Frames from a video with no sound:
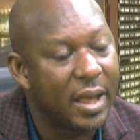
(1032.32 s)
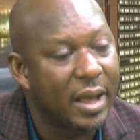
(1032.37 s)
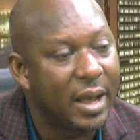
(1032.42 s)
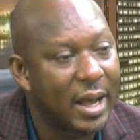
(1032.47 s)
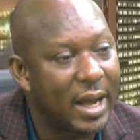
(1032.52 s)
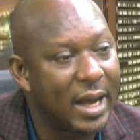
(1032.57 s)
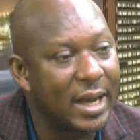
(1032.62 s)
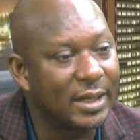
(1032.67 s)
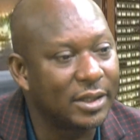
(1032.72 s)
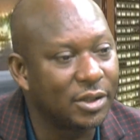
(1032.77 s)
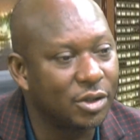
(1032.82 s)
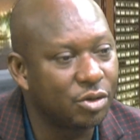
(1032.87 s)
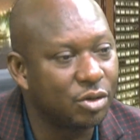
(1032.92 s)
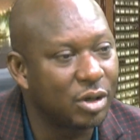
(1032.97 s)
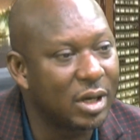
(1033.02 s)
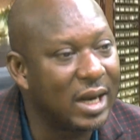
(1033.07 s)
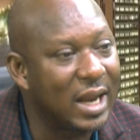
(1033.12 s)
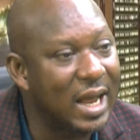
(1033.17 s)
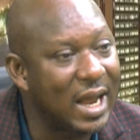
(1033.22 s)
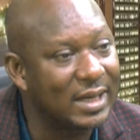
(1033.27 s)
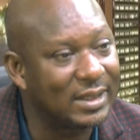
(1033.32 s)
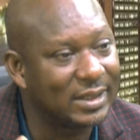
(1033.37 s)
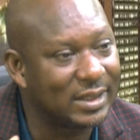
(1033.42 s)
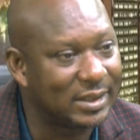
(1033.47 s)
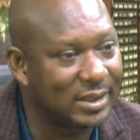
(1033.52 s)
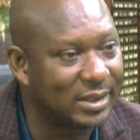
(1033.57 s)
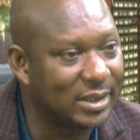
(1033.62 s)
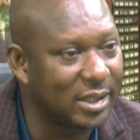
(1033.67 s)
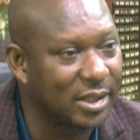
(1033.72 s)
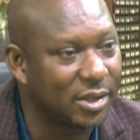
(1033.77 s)
And to a large
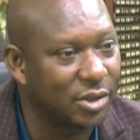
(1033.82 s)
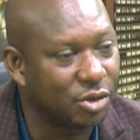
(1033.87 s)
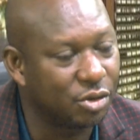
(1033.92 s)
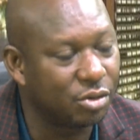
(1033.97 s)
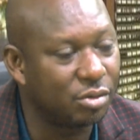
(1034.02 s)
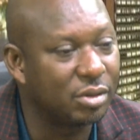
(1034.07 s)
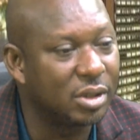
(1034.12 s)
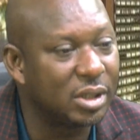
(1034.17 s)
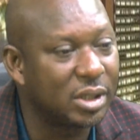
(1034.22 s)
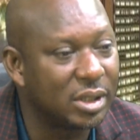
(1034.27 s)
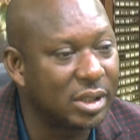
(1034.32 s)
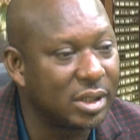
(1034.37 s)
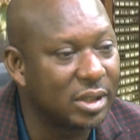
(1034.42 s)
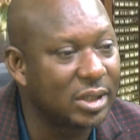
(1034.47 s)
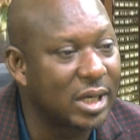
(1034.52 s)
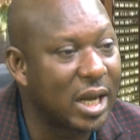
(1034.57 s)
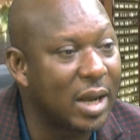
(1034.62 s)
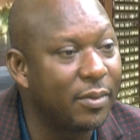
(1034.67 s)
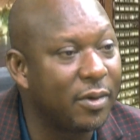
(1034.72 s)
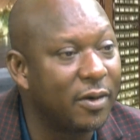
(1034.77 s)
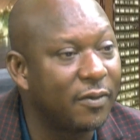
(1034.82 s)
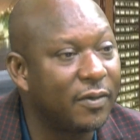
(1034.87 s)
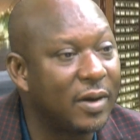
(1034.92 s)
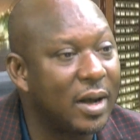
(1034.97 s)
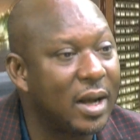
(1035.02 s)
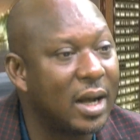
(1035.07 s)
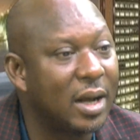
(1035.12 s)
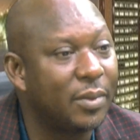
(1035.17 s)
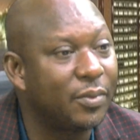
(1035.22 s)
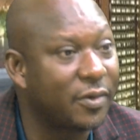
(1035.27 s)
extent, during the time of
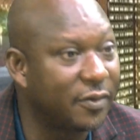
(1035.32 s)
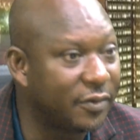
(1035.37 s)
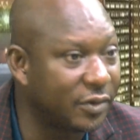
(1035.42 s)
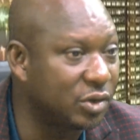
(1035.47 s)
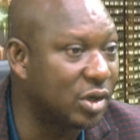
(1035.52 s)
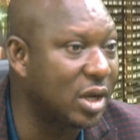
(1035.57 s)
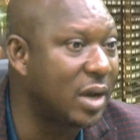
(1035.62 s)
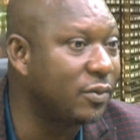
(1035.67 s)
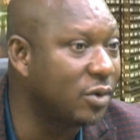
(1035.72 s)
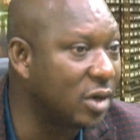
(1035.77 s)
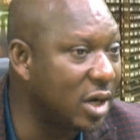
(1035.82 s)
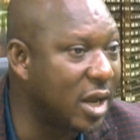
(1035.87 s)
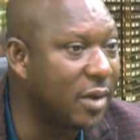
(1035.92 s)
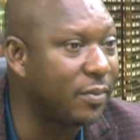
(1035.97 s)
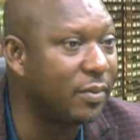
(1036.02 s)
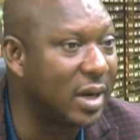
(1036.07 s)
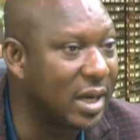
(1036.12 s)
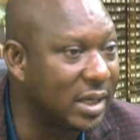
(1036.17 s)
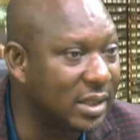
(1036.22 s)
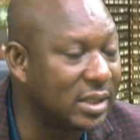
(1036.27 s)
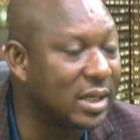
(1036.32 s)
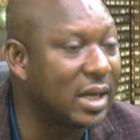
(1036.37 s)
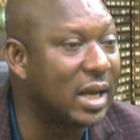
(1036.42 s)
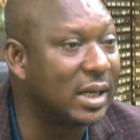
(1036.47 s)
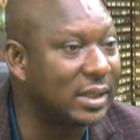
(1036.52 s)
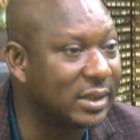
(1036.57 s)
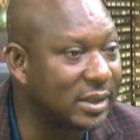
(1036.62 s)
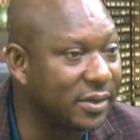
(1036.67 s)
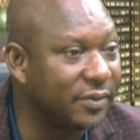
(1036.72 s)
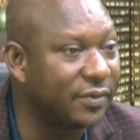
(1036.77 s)
Professor Abdullah Mahdi
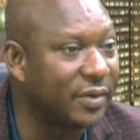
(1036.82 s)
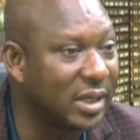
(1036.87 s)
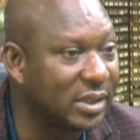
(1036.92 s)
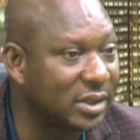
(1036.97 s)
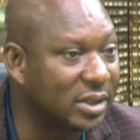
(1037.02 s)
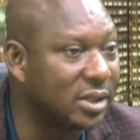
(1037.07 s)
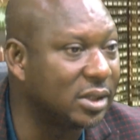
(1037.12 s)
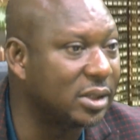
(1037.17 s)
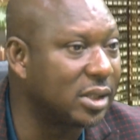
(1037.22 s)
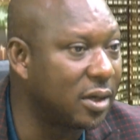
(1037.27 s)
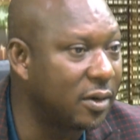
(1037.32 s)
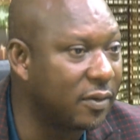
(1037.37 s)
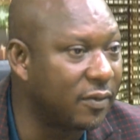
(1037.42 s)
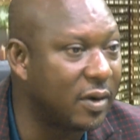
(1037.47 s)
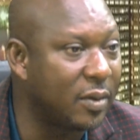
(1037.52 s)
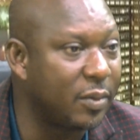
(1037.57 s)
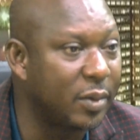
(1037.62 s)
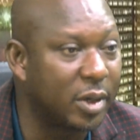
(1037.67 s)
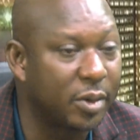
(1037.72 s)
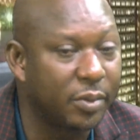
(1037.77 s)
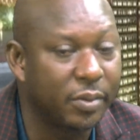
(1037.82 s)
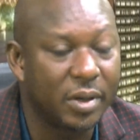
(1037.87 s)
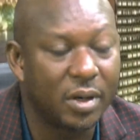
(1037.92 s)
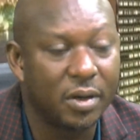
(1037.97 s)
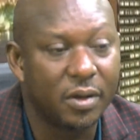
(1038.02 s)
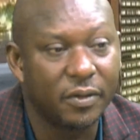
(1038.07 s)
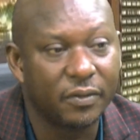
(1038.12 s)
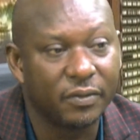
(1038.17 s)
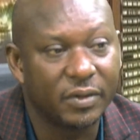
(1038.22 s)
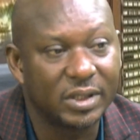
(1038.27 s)
as the Vice Chancellor of Ahmadu Bello
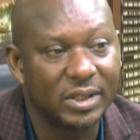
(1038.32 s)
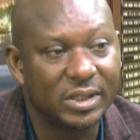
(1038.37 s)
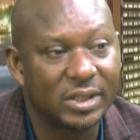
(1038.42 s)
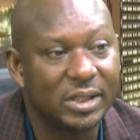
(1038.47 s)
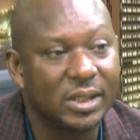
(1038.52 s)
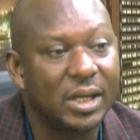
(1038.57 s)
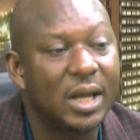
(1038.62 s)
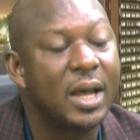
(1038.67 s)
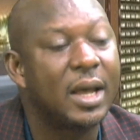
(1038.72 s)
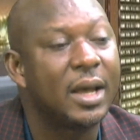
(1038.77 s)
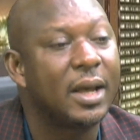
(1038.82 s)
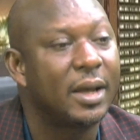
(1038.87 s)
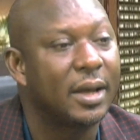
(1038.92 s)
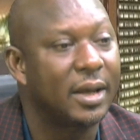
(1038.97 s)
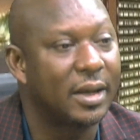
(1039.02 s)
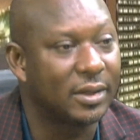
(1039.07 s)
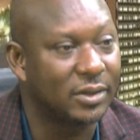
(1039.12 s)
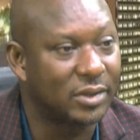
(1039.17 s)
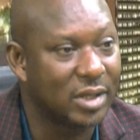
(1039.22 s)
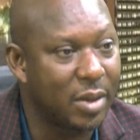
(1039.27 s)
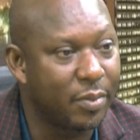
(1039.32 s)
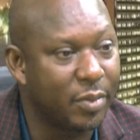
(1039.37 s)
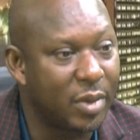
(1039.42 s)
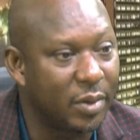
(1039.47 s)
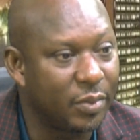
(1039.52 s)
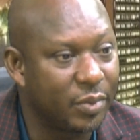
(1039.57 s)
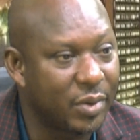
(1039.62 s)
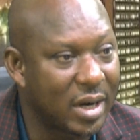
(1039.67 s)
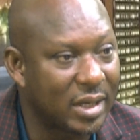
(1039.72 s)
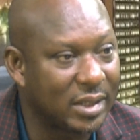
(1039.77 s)
University, exam
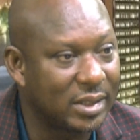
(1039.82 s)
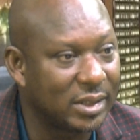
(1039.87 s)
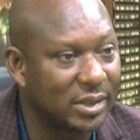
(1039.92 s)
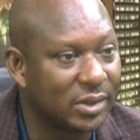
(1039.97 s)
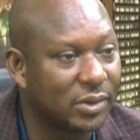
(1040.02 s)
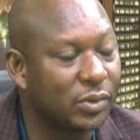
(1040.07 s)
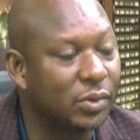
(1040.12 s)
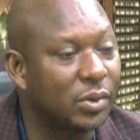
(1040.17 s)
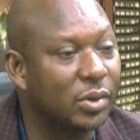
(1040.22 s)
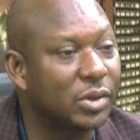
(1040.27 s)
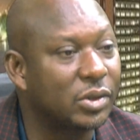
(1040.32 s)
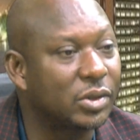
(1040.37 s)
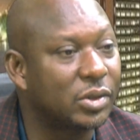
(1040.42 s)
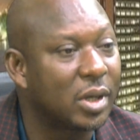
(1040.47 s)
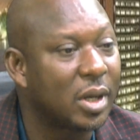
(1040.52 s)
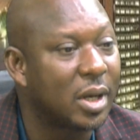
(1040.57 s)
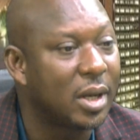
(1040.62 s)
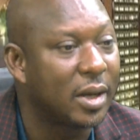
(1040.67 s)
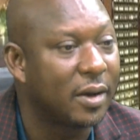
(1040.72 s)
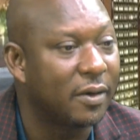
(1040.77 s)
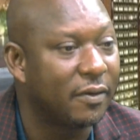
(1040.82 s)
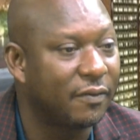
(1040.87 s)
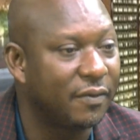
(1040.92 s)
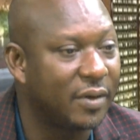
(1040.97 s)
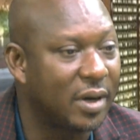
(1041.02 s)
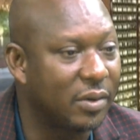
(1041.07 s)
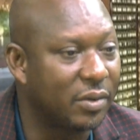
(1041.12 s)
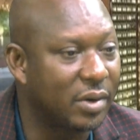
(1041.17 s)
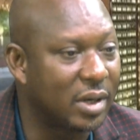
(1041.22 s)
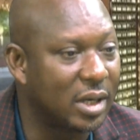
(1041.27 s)
malpractice was
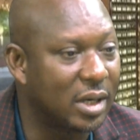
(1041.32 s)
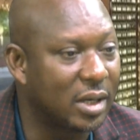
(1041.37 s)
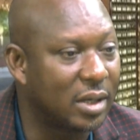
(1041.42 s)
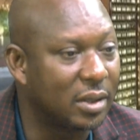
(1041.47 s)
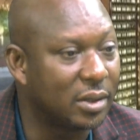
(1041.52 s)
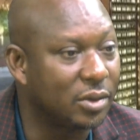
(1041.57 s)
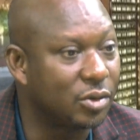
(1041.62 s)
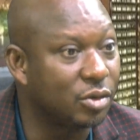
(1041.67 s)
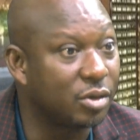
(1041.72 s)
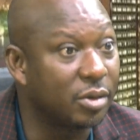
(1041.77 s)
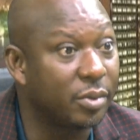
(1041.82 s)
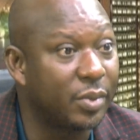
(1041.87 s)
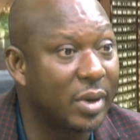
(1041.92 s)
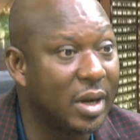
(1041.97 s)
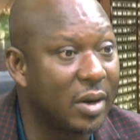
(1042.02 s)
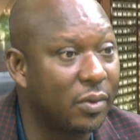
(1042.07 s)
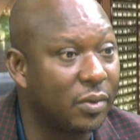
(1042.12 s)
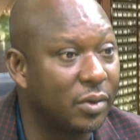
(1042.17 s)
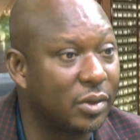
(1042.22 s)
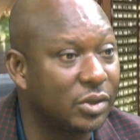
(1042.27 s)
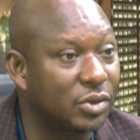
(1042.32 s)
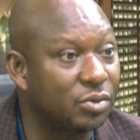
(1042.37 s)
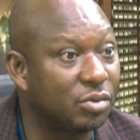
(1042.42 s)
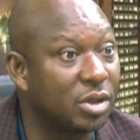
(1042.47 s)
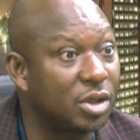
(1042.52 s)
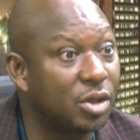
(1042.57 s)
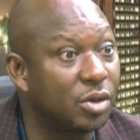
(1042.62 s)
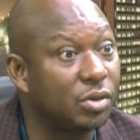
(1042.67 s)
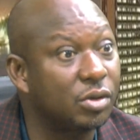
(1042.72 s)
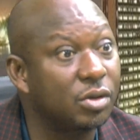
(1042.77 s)
was
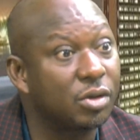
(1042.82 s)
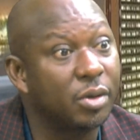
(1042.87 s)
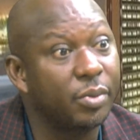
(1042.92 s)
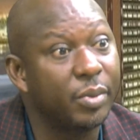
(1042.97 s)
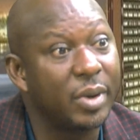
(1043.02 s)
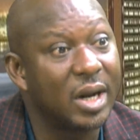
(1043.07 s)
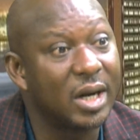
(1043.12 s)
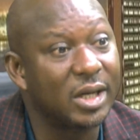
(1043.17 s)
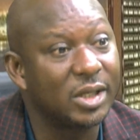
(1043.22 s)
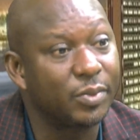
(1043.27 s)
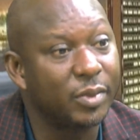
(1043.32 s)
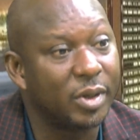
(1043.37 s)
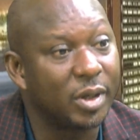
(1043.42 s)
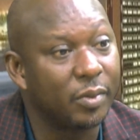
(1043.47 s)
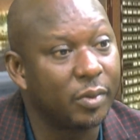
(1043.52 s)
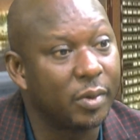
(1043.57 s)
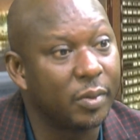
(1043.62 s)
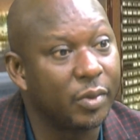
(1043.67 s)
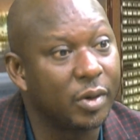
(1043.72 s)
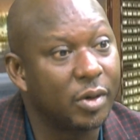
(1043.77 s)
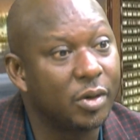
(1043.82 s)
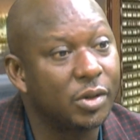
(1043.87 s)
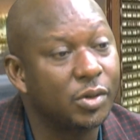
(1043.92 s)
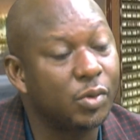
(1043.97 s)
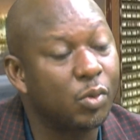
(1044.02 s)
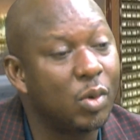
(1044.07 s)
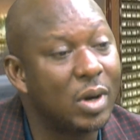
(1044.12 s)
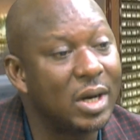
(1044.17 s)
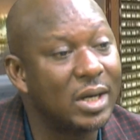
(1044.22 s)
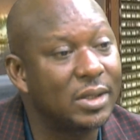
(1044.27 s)
reduced to the barest minimum, because
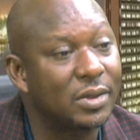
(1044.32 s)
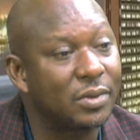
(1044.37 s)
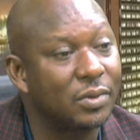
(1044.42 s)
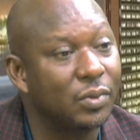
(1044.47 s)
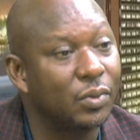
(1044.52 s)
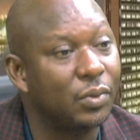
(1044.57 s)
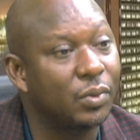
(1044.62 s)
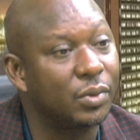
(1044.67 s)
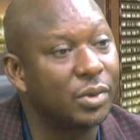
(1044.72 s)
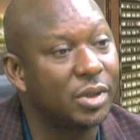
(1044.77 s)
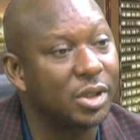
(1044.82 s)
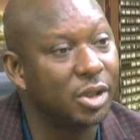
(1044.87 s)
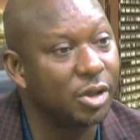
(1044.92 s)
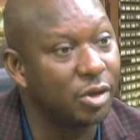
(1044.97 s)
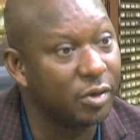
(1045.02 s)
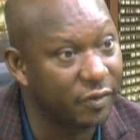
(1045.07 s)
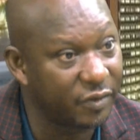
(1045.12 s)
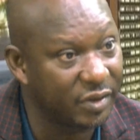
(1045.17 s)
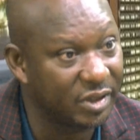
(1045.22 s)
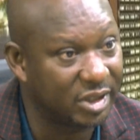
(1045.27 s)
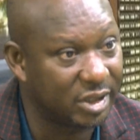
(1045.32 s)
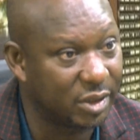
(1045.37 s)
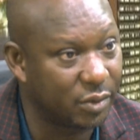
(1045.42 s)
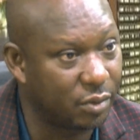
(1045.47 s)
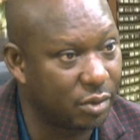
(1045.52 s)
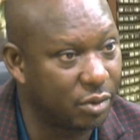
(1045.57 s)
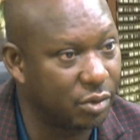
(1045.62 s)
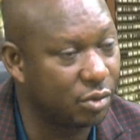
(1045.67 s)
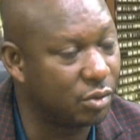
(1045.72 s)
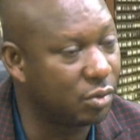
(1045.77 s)
what the university
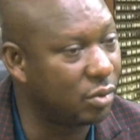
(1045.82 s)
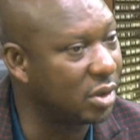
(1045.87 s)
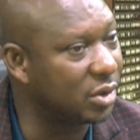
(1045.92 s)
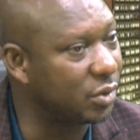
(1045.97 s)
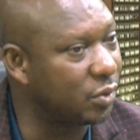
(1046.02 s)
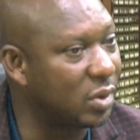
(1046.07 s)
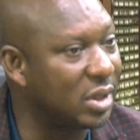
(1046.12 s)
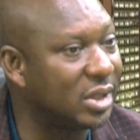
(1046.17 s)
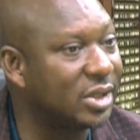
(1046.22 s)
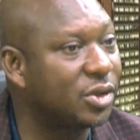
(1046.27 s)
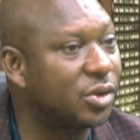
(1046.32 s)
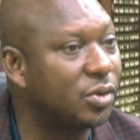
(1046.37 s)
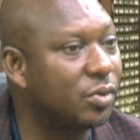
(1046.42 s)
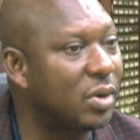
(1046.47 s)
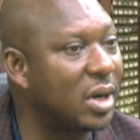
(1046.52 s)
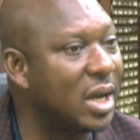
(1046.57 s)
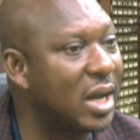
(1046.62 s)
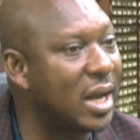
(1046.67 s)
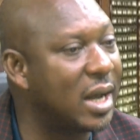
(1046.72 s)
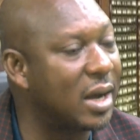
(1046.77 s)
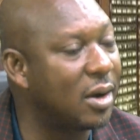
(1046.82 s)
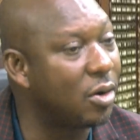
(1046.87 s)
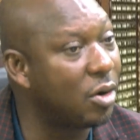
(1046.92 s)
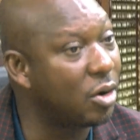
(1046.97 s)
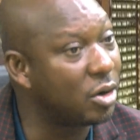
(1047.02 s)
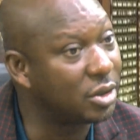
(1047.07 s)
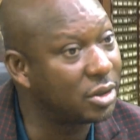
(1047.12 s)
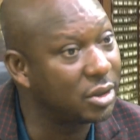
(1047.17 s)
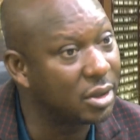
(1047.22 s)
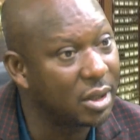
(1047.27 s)
would do was, once you were caught,